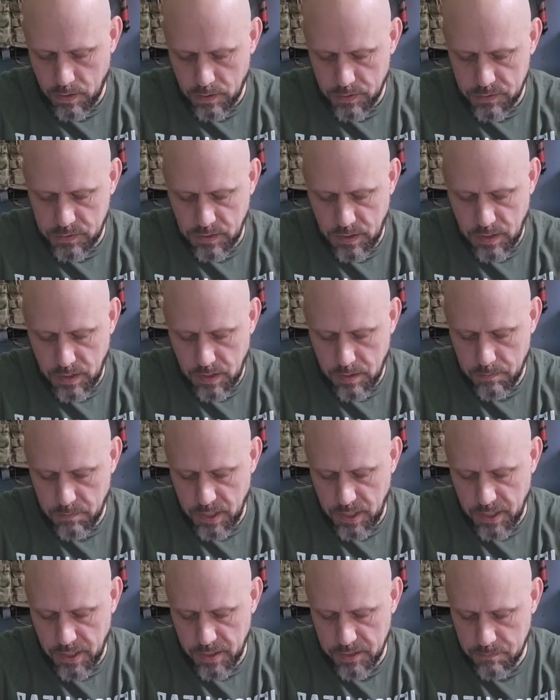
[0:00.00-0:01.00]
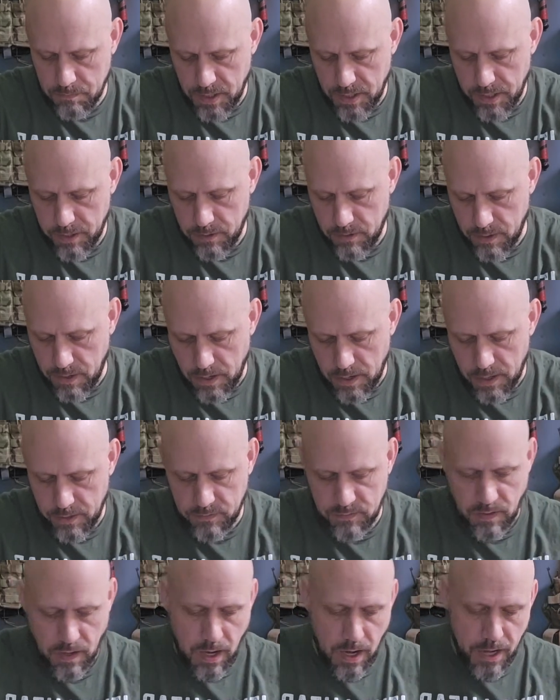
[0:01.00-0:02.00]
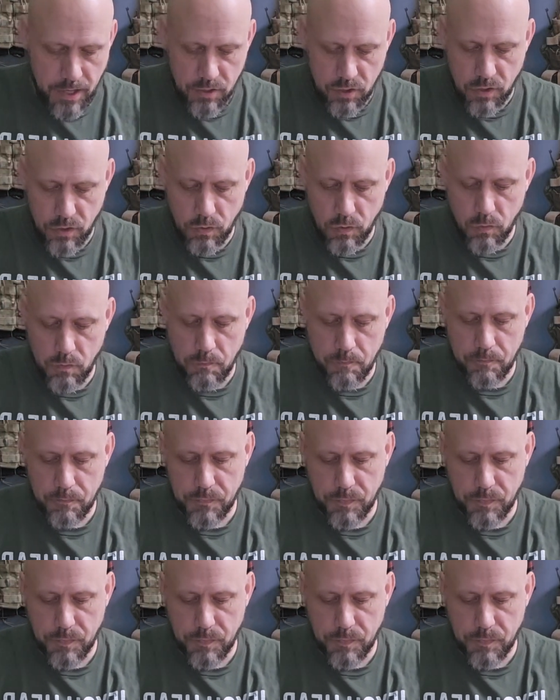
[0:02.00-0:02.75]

Some guys might not. I do.